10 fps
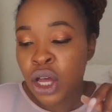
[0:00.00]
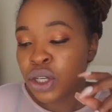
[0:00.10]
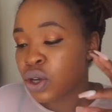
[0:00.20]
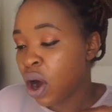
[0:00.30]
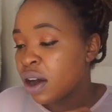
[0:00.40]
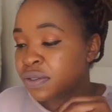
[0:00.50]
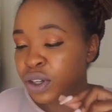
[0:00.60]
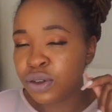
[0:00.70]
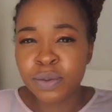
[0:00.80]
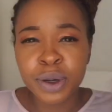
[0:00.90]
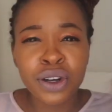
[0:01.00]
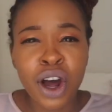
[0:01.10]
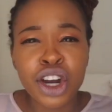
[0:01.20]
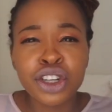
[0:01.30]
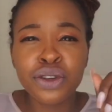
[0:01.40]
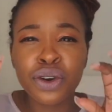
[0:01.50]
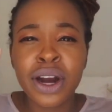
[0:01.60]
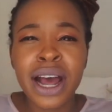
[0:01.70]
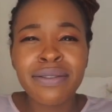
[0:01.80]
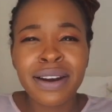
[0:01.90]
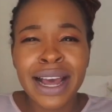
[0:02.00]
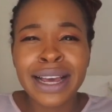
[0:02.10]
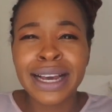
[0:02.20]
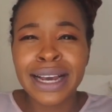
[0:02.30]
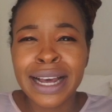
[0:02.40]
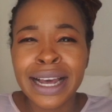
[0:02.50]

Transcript: so after you've put it on you don't have like